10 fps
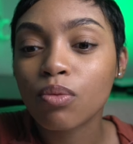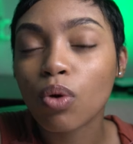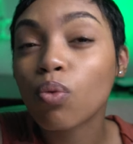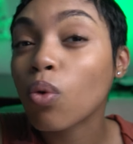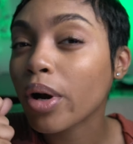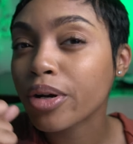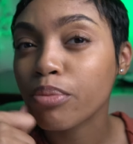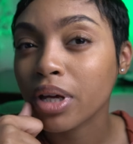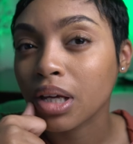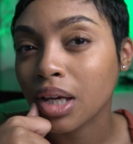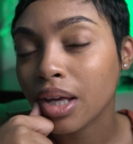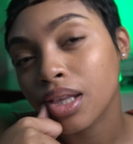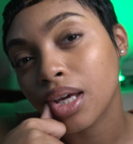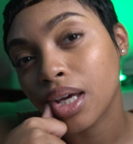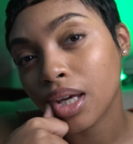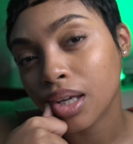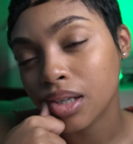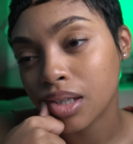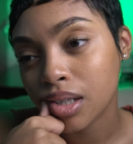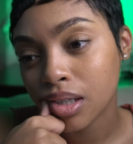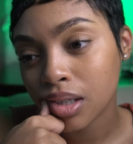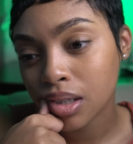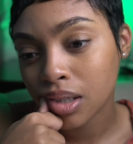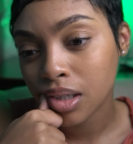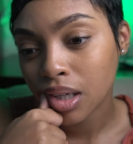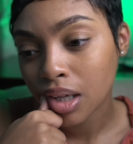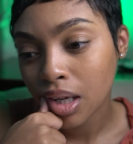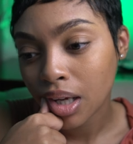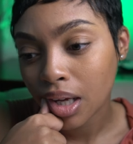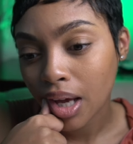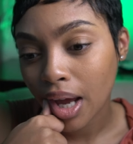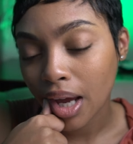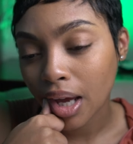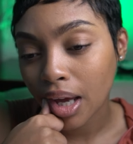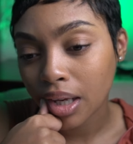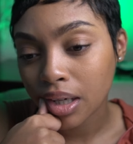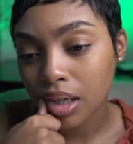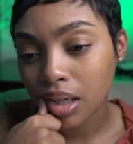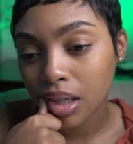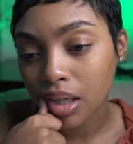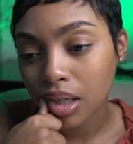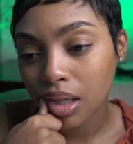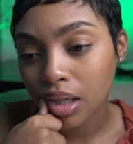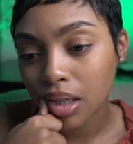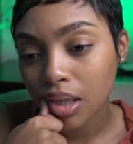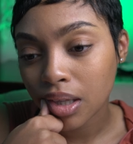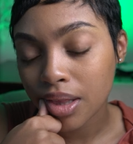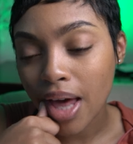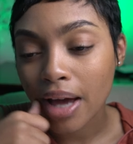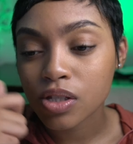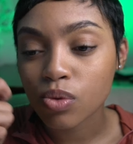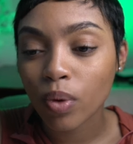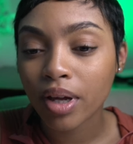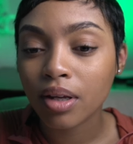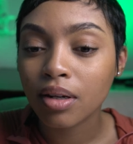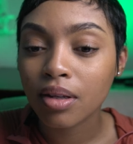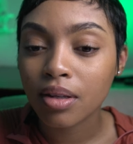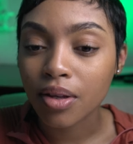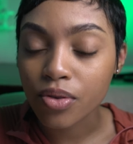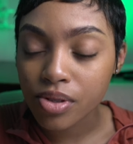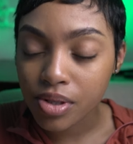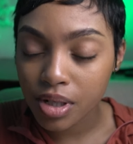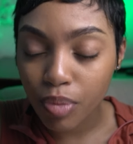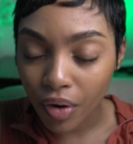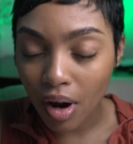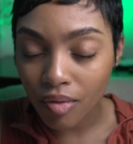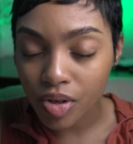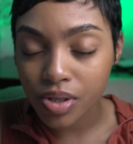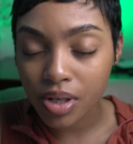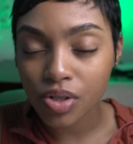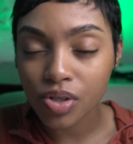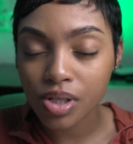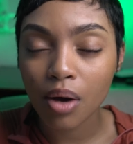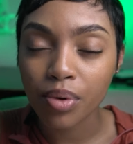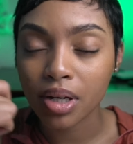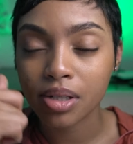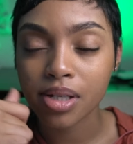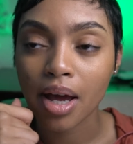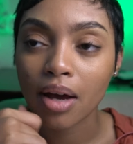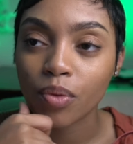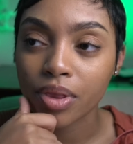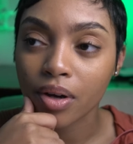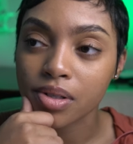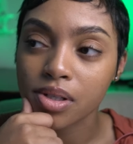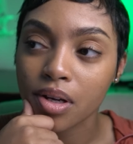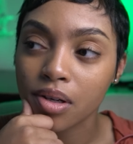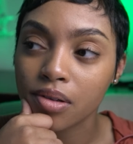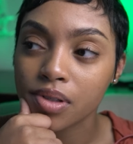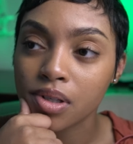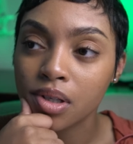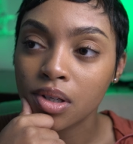reward me in the end. And that's when there's deeper conversations that we need to have with ourselves.